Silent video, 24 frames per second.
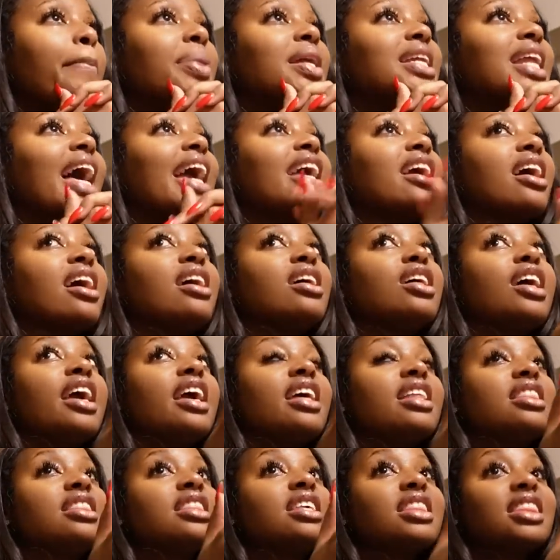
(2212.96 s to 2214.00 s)
But like,
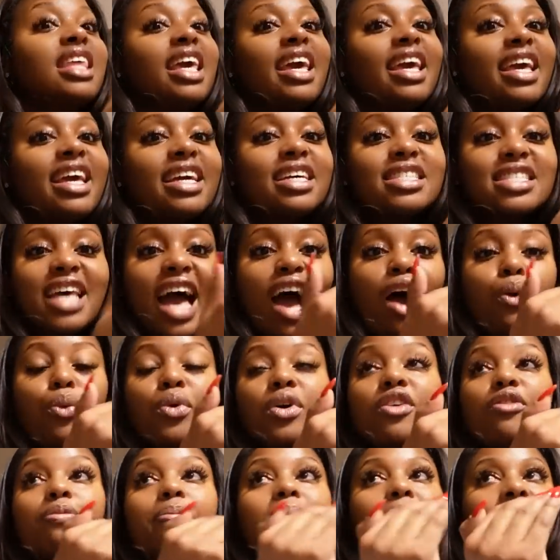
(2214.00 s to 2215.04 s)
the thing is, I
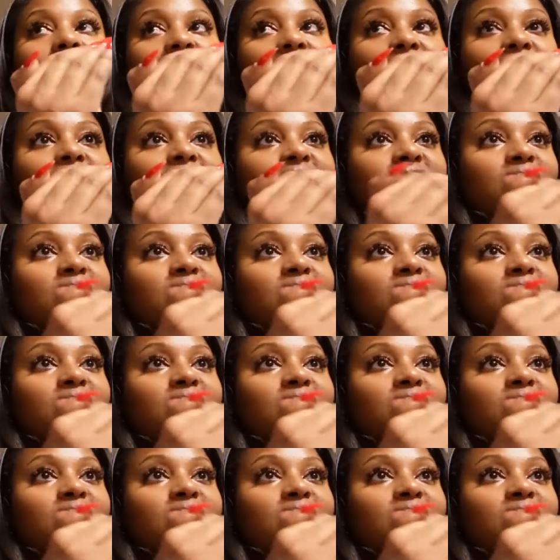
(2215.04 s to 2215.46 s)
would have planned